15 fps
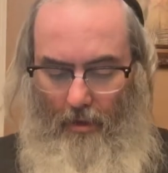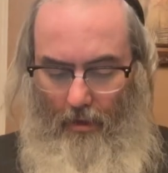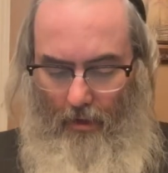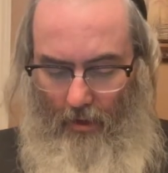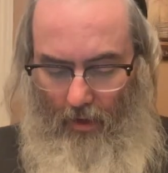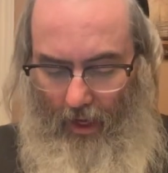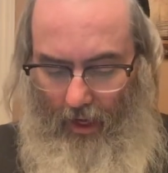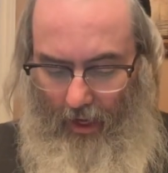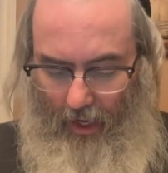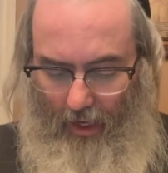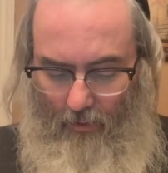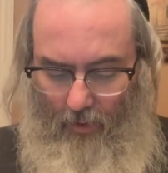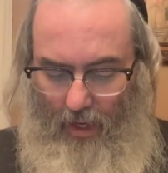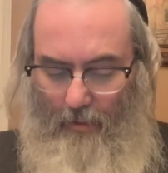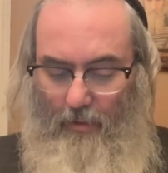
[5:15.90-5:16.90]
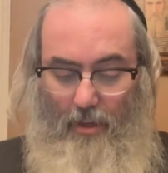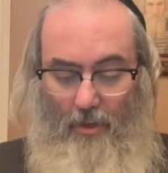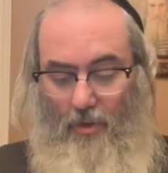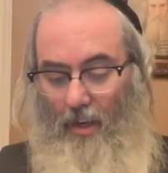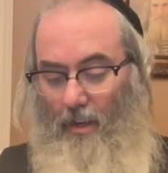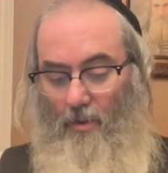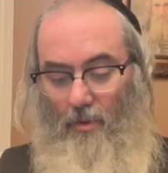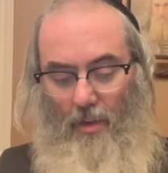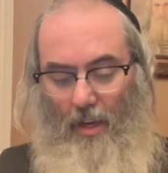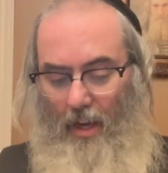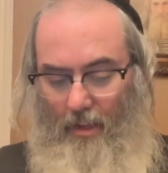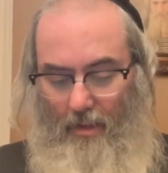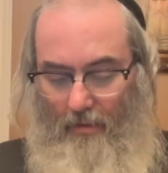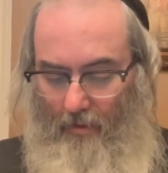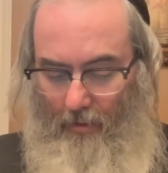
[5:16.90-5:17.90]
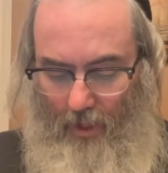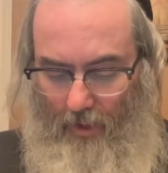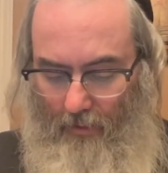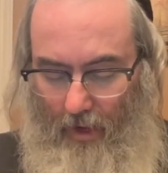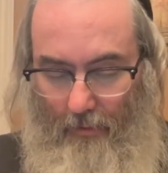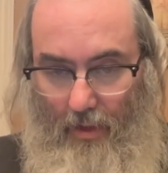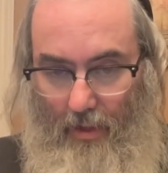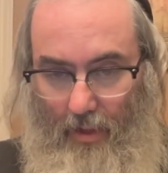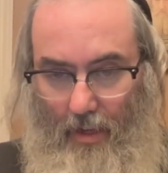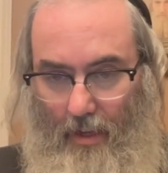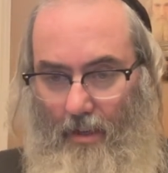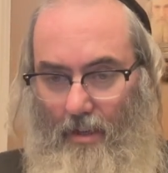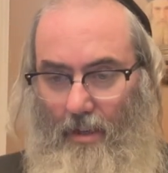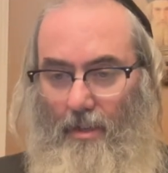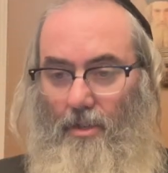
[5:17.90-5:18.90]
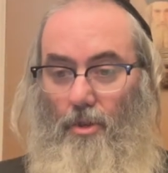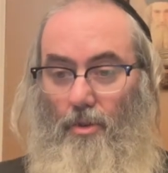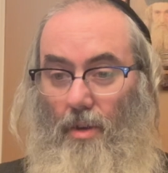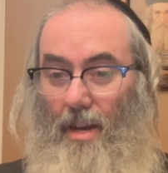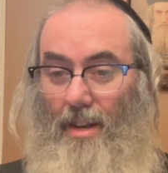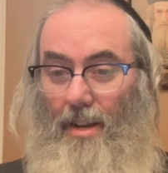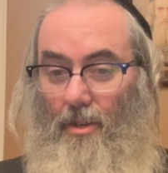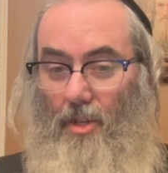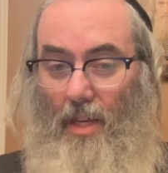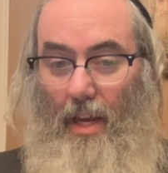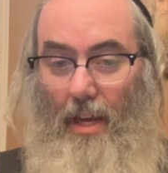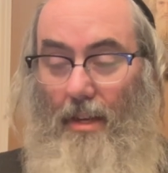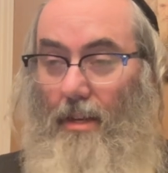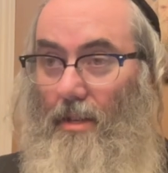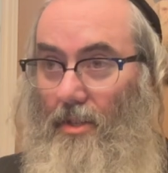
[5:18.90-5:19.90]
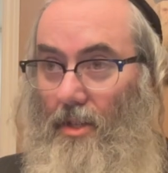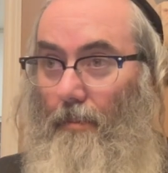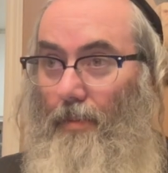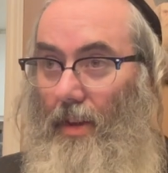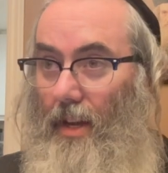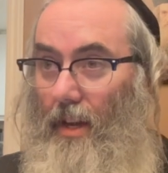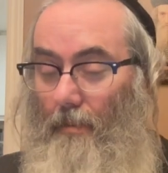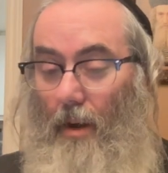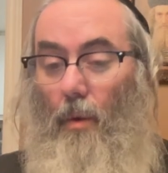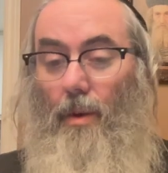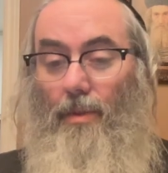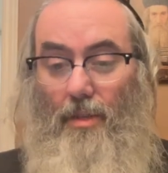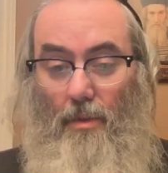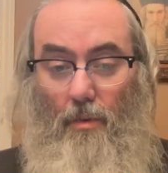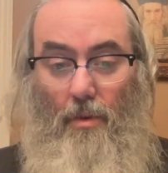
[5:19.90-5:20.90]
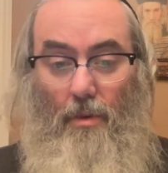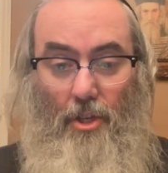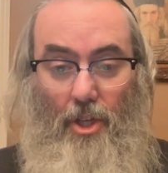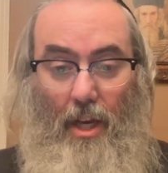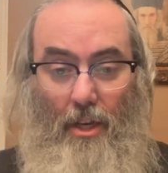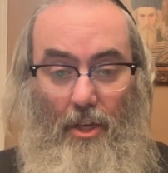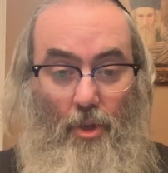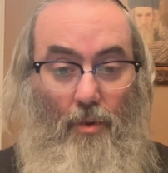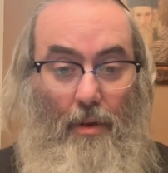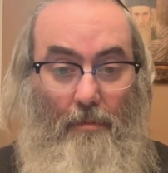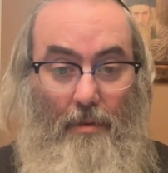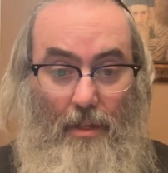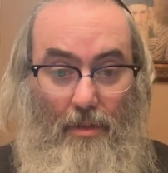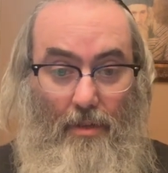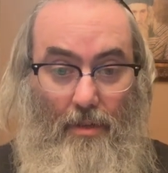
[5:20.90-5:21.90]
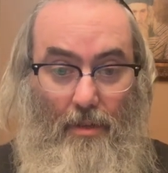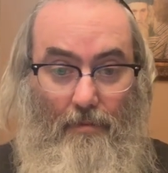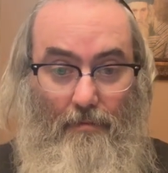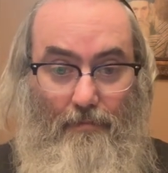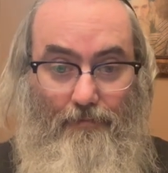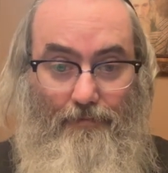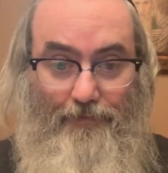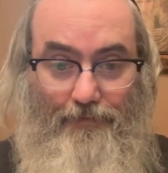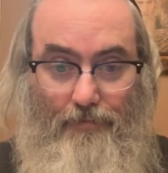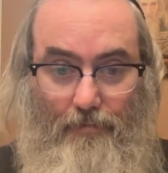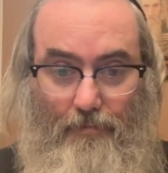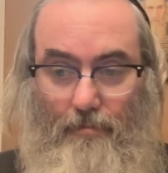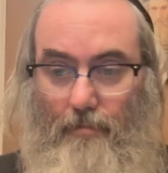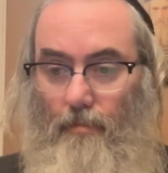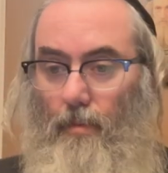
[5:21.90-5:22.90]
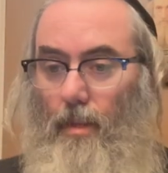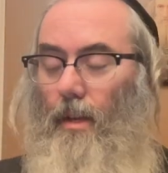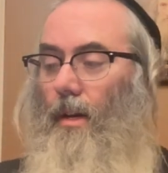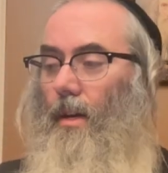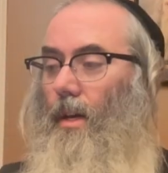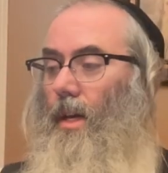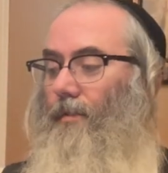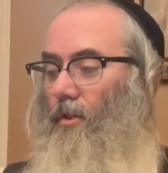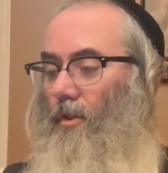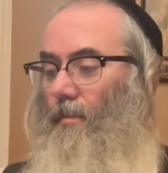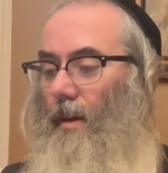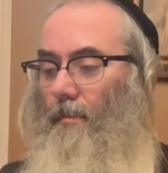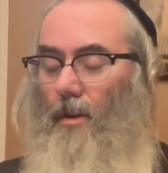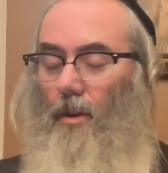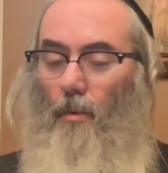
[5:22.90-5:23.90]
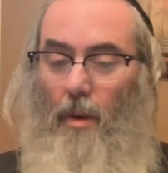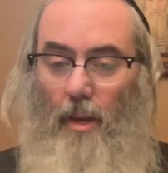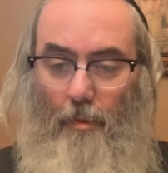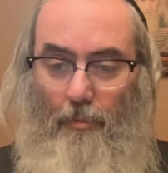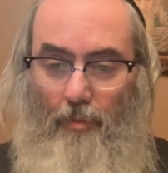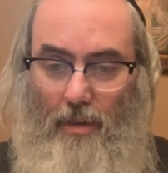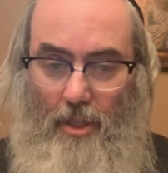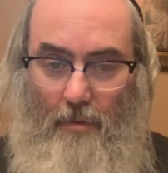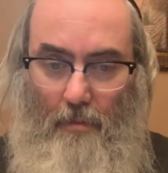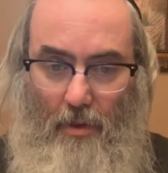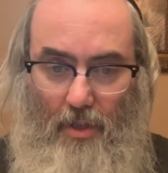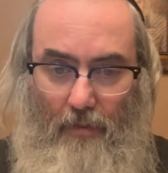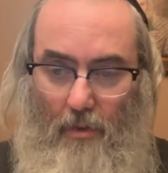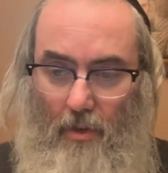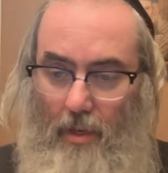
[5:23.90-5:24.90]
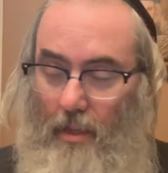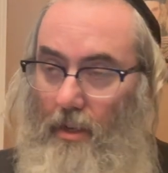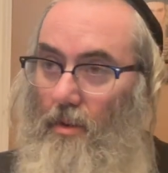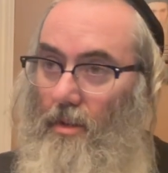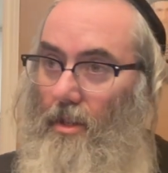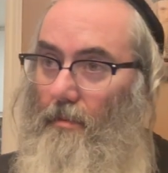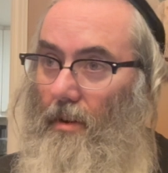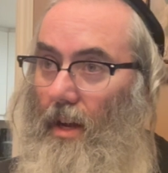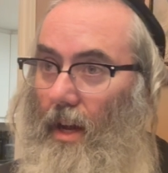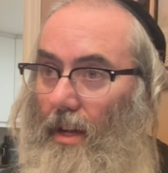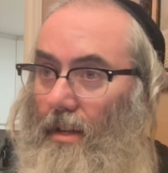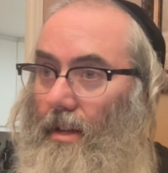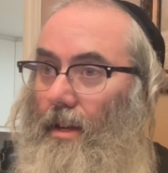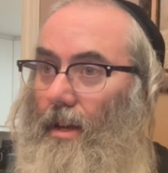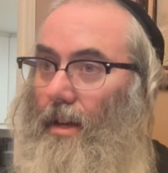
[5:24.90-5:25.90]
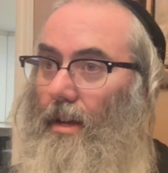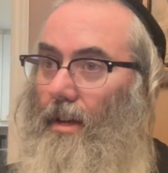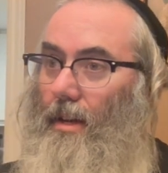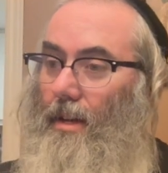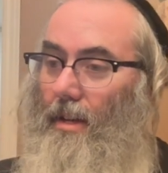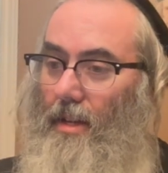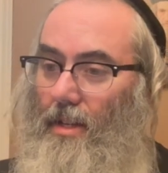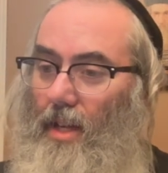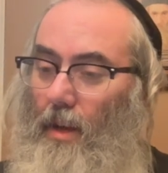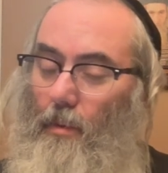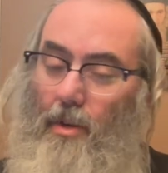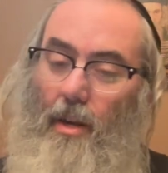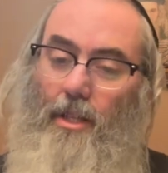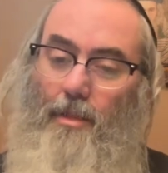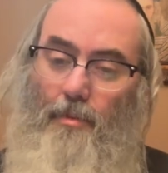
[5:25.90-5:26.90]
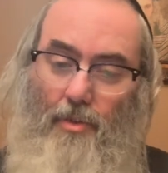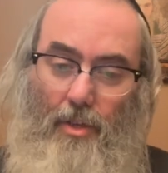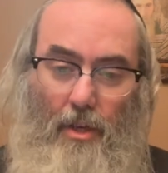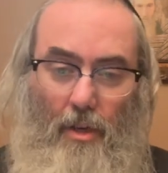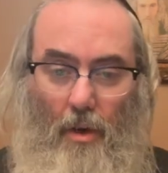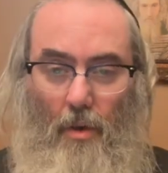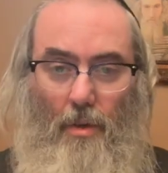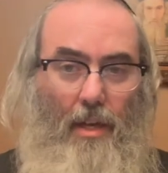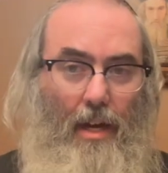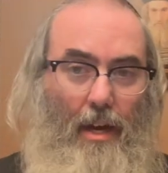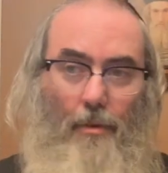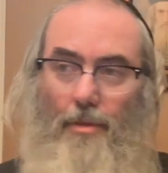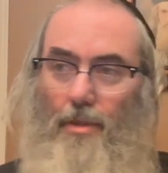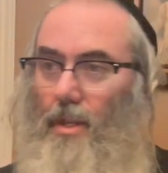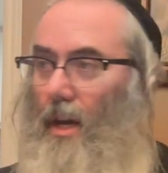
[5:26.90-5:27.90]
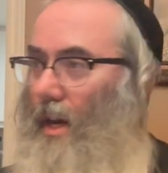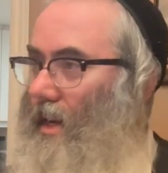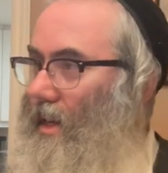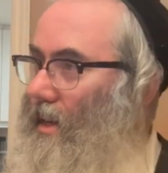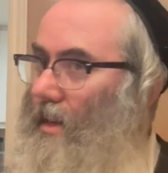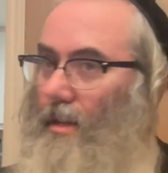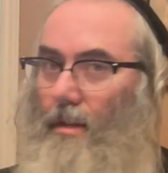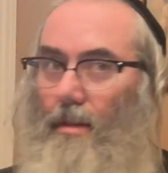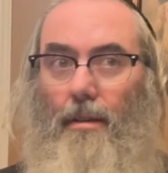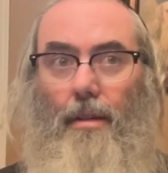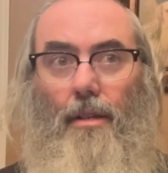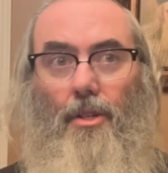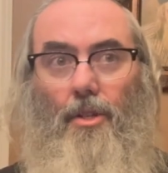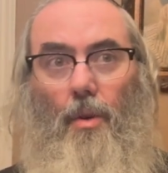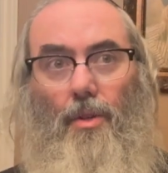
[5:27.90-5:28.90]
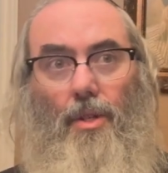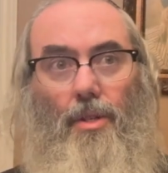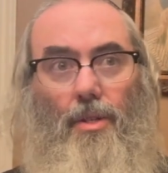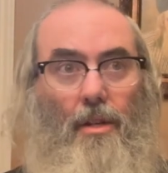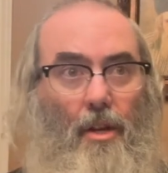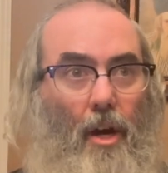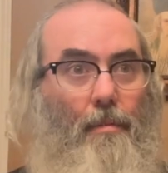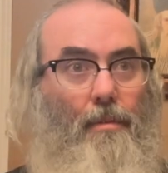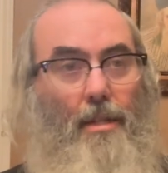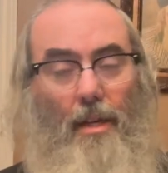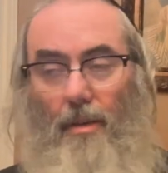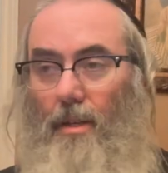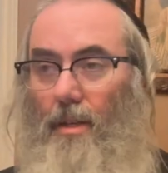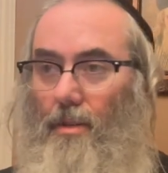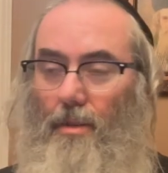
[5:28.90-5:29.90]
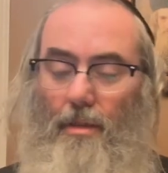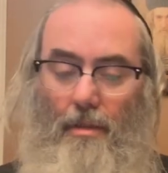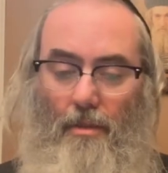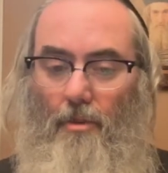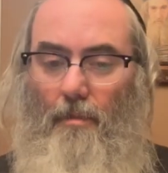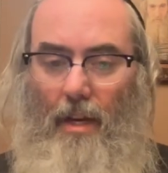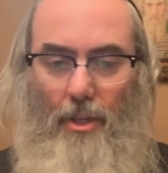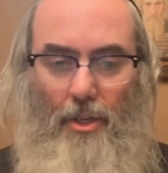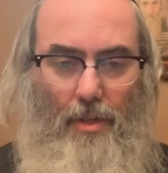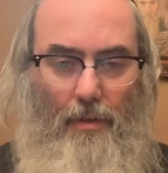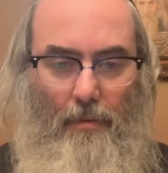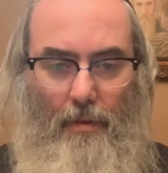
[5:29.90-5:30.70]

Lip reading: Okay, and what I'm going to try to do tonight, to the best of my ability, is to try and understand something about what this word Sha'ashua means. If you remember, one of the principles of learning Likutei Moharan is that we're not supposed to go to outside sources and commentaries too much.